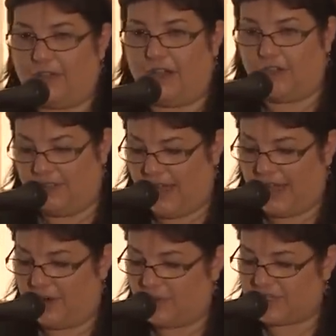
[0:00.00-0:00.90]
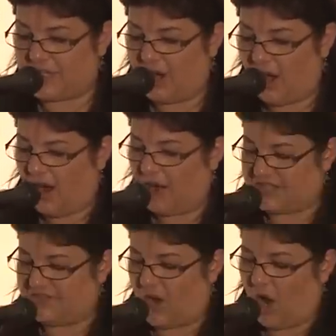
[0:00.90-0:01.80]
Carolina was the
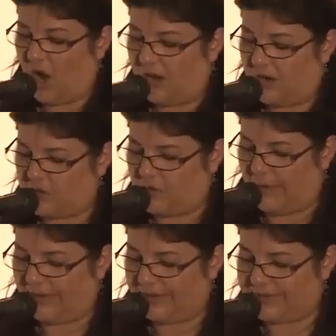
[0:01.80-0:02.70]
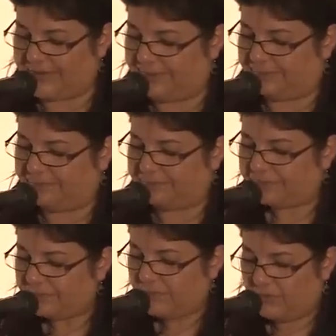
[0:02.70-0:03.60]
cause of all our troubles.
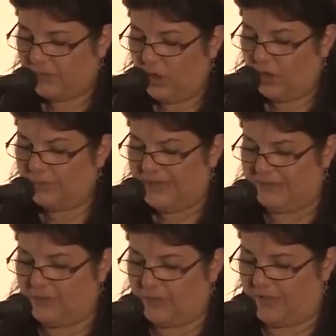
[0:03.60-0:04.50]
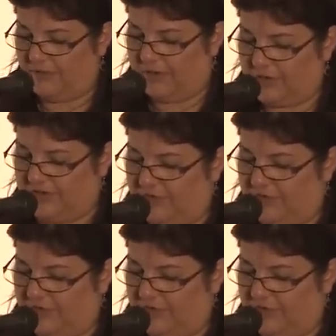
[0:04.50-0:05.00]
Her people were the first